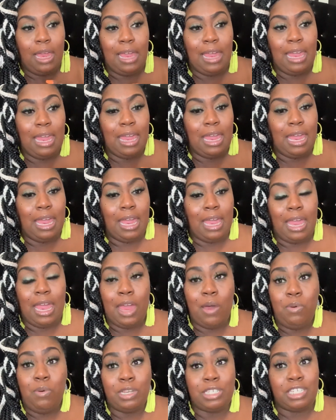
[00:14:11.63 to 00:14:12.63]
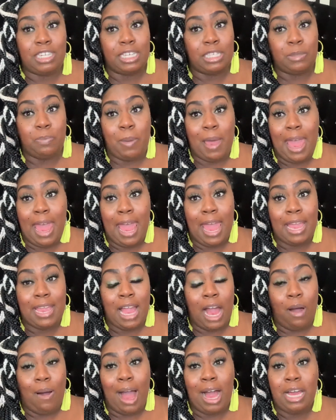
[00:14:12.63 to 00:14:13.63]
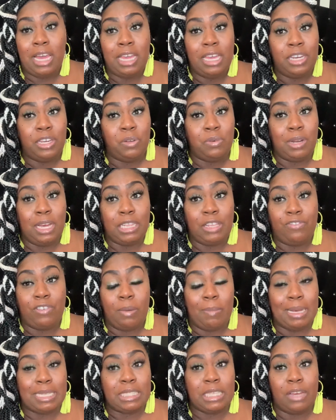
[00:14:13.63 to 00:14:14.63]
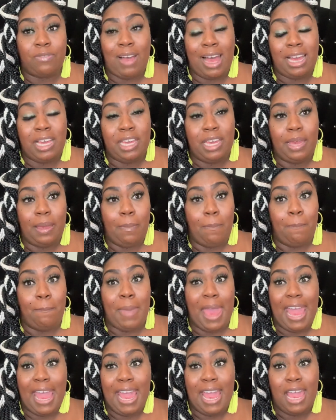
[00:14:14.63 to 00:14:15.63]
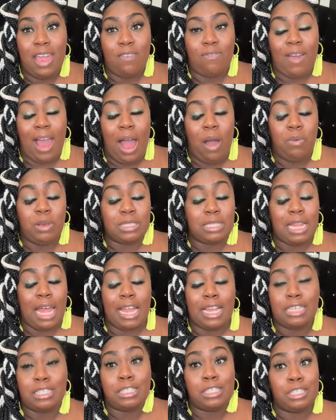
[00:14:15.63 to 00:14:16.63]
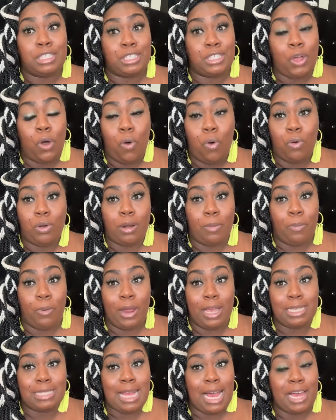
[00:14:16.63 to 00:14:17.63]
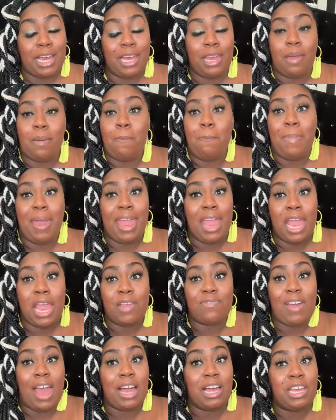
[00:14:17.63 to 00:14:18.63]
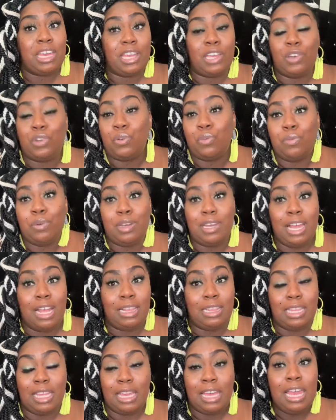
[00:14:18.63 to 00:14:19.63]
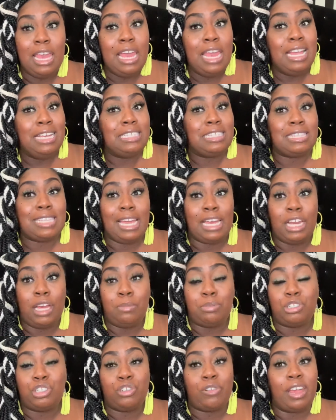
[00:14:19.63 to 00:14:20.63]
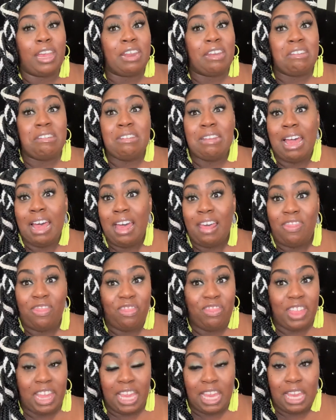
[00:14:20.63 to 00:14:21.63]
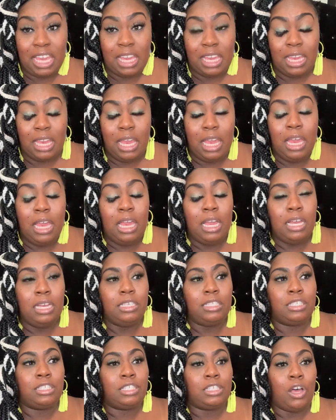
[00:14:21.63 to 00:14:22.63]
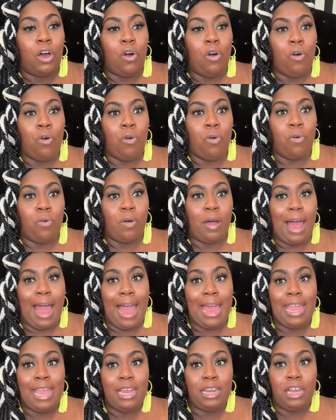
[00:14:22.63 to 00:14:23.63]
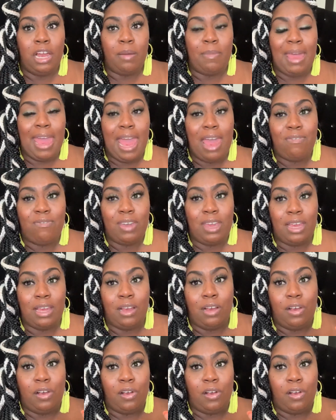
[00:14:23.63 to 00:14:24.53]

And it was just bad, y'all. I couldn't do nothing for myself. I couldn't bathe. I was like so depressed. I couldn't bathe. I couldn't do nothing. Stand up straight, nothing. So I end up having